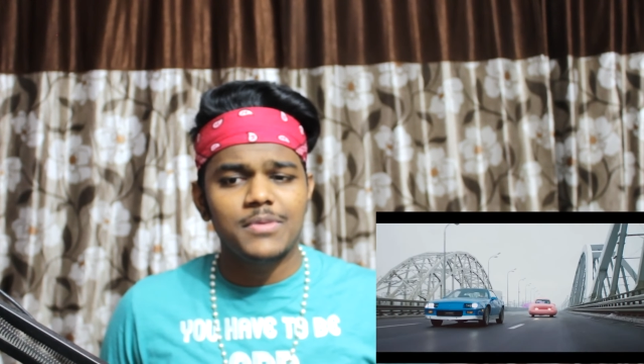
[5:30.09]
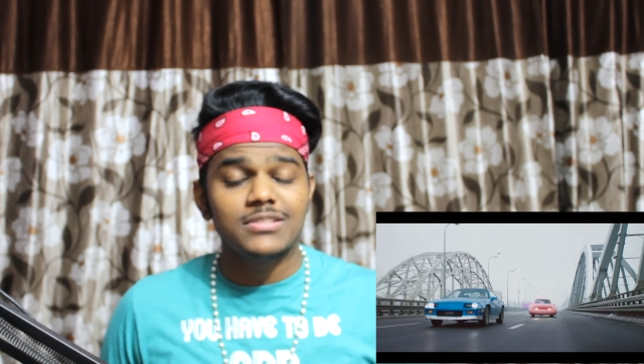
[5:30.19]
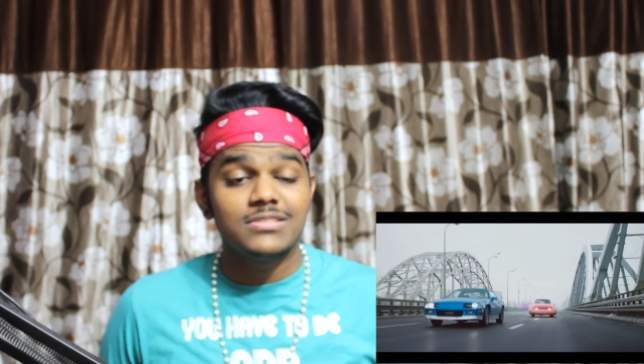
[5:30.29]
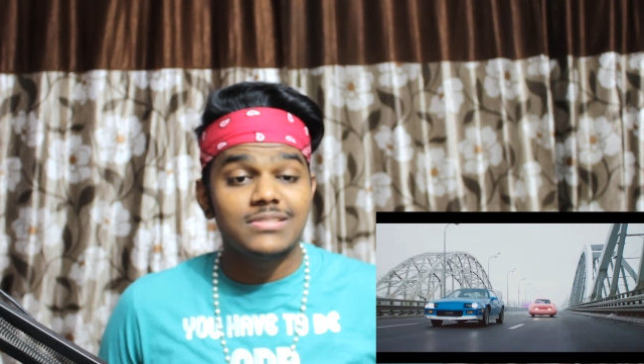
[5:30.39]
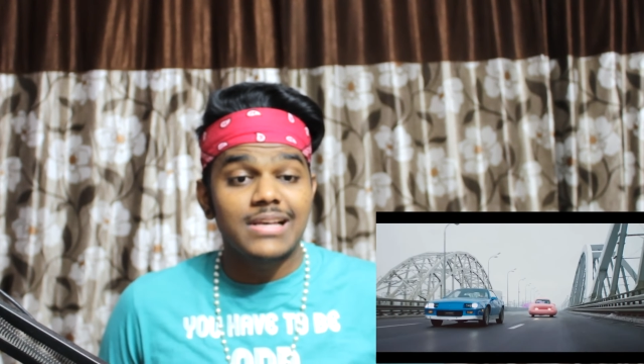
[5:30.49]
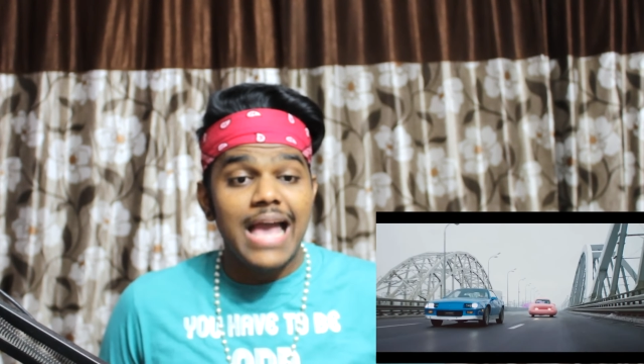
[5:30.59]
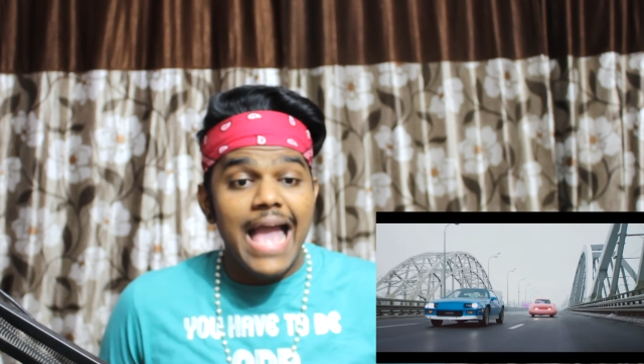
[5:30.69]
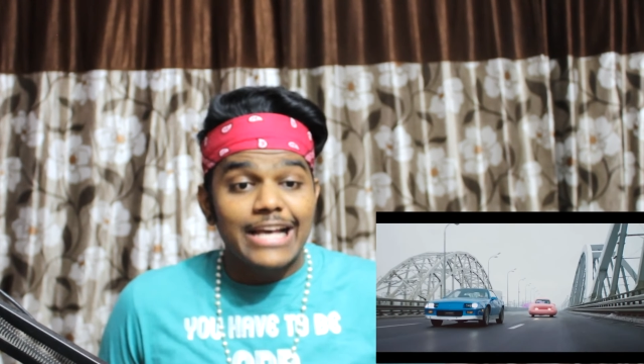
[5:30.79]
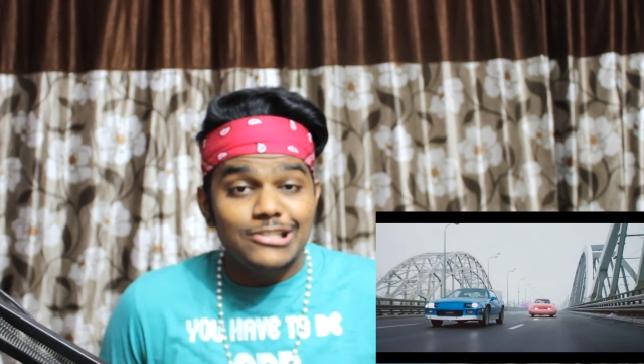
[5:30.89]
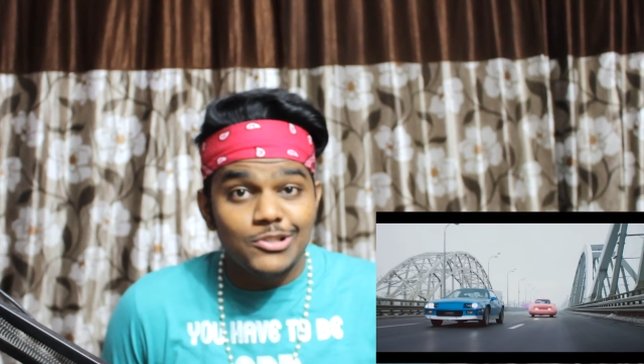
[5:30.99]
because it's
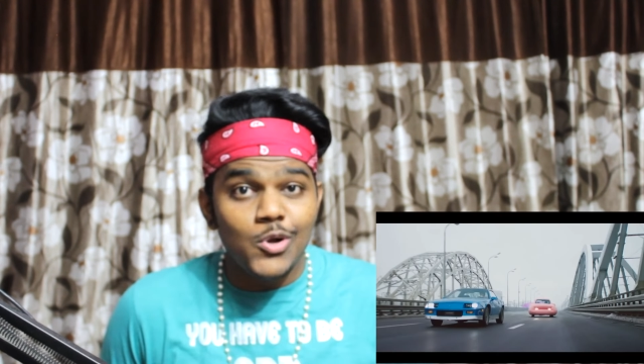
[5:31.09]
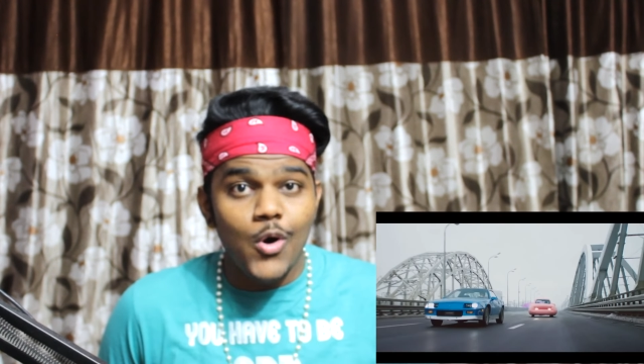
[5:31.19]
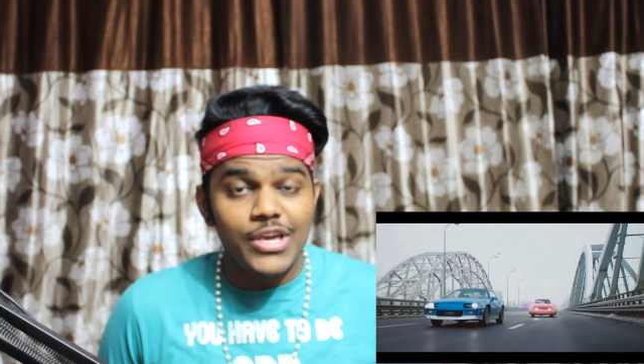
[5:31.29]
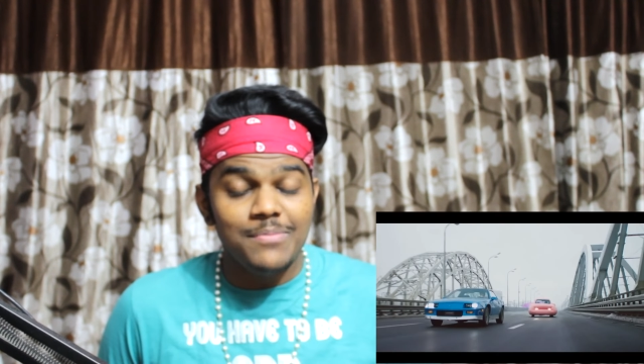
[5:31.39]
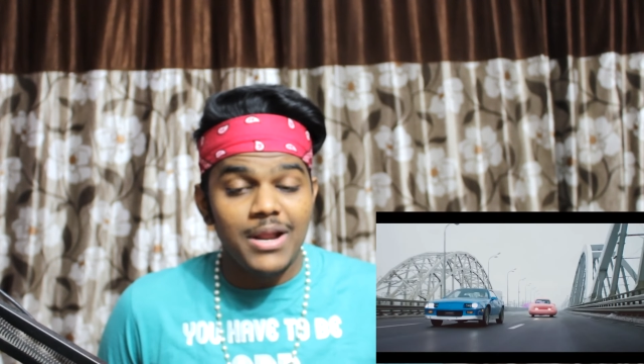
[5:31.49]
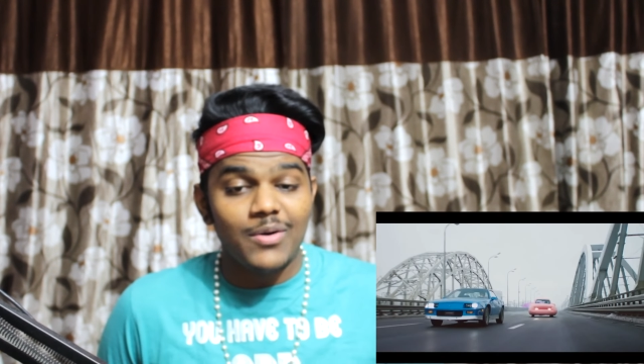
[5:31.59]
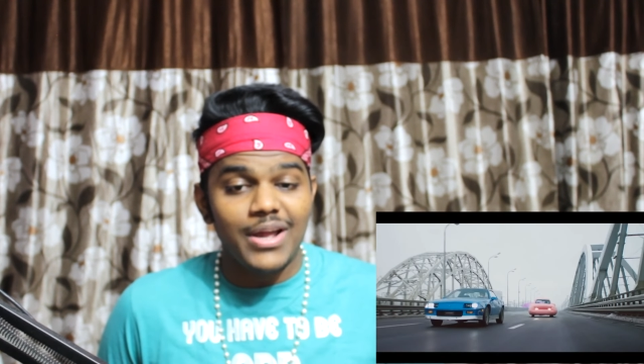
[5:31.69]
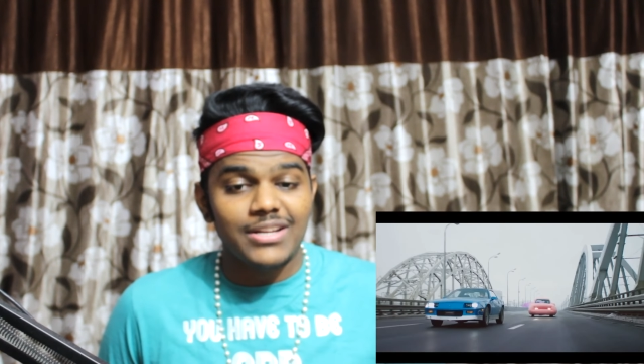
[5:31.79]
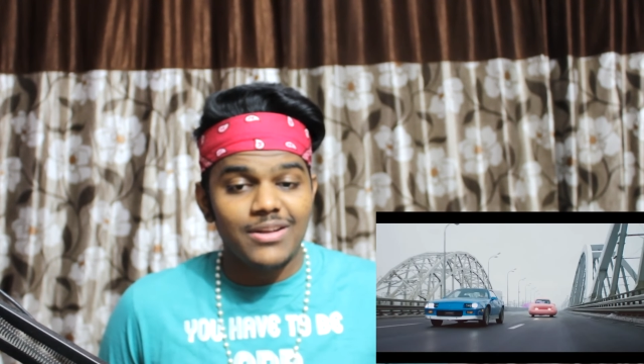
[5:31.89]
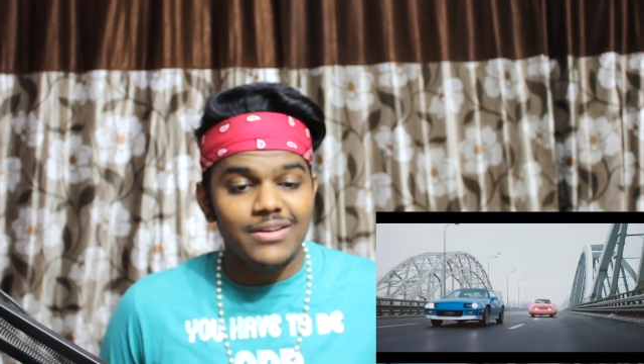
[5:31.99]
snowy, man,
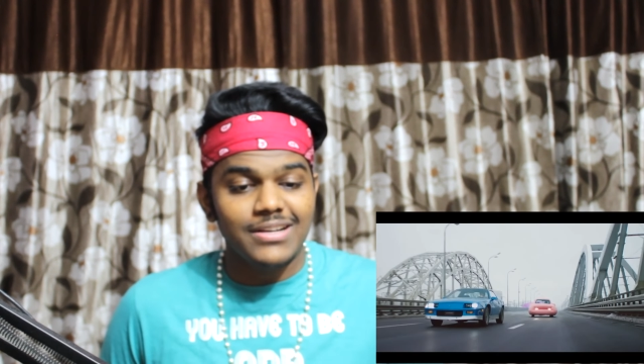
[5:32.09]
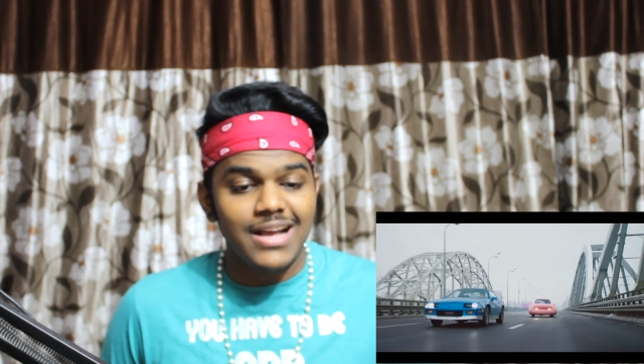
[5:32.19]
right now.